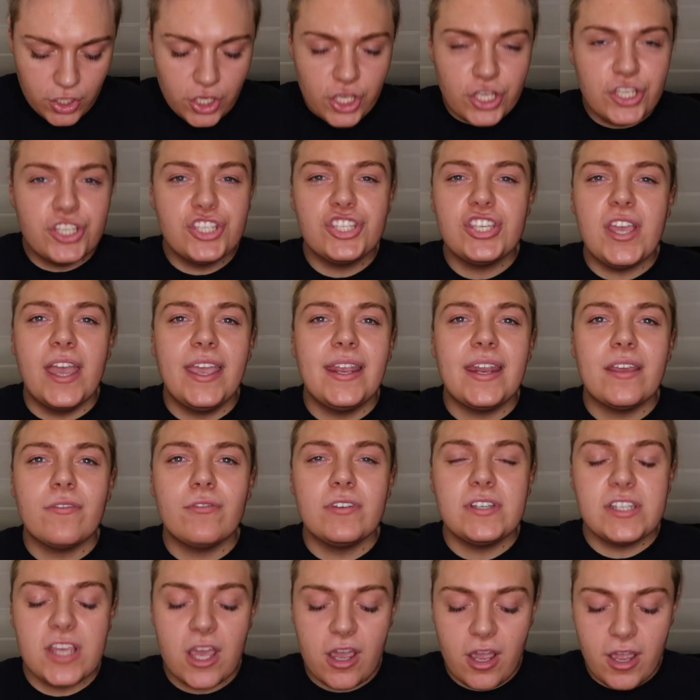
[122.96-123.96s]
a good shade
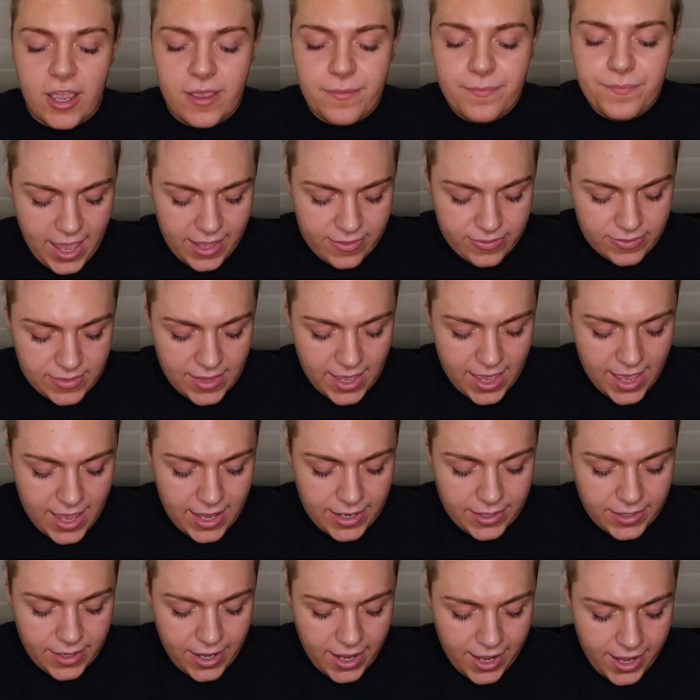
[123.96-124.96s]
every time. And
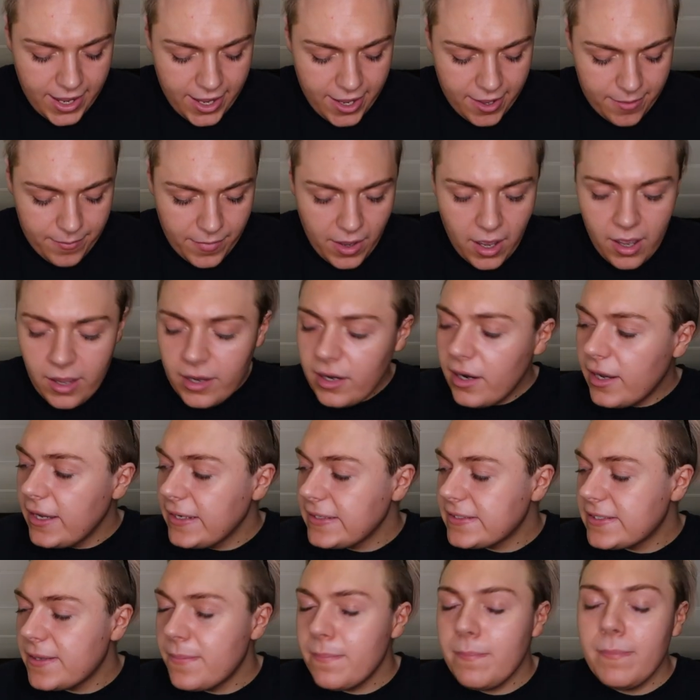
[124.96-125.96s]
then I
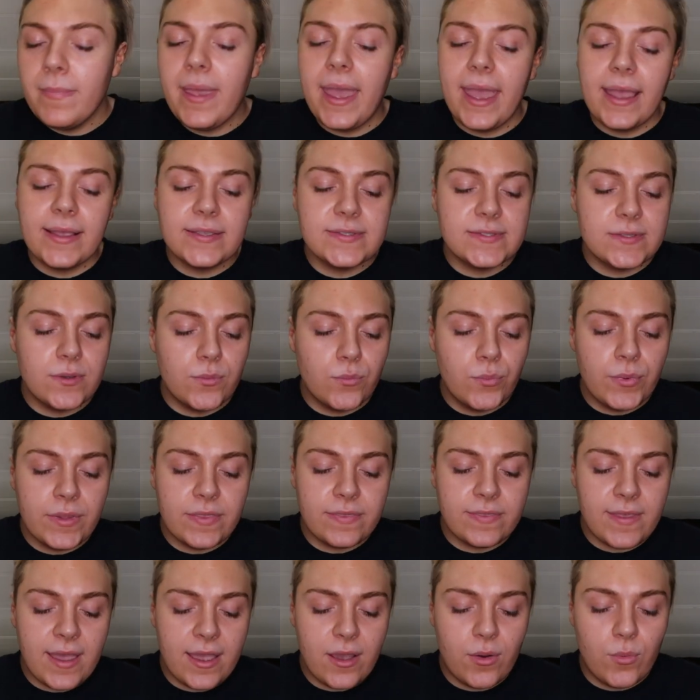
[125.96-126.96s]
like to mix
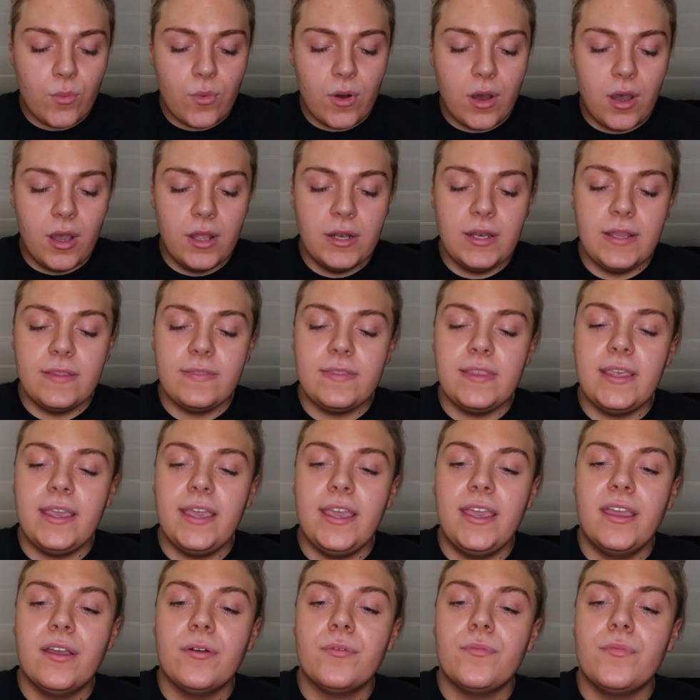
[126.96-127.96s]
with that one
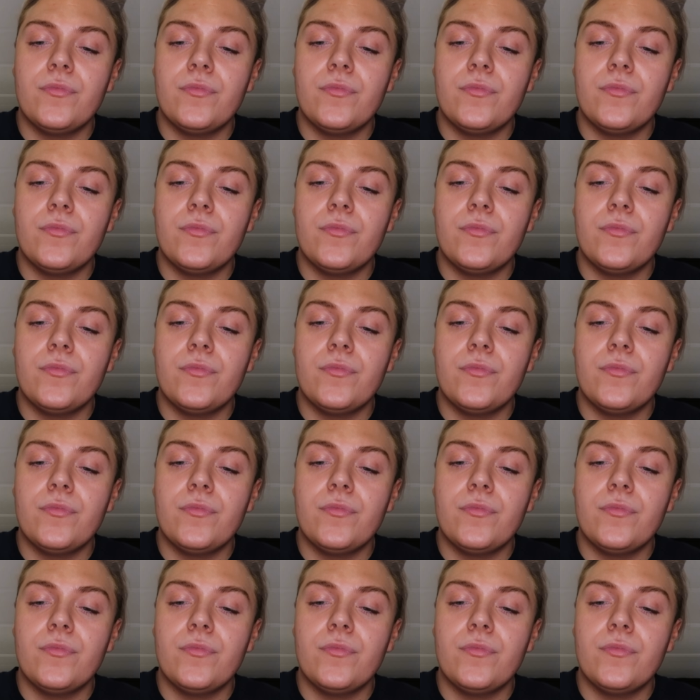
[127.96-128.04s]
the